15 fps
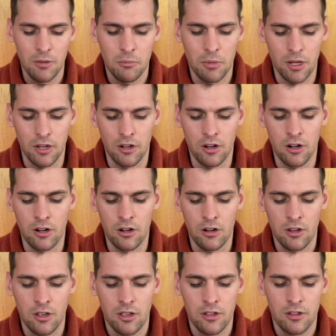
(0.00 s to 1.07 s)
but you're
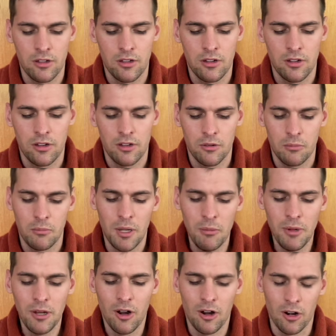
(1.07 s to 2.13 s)

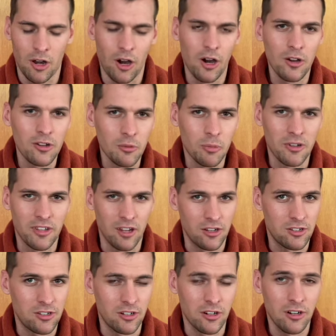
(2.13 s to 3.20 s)
maybe not 100%
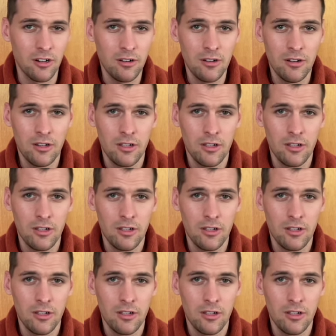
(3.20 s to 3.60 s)
sure,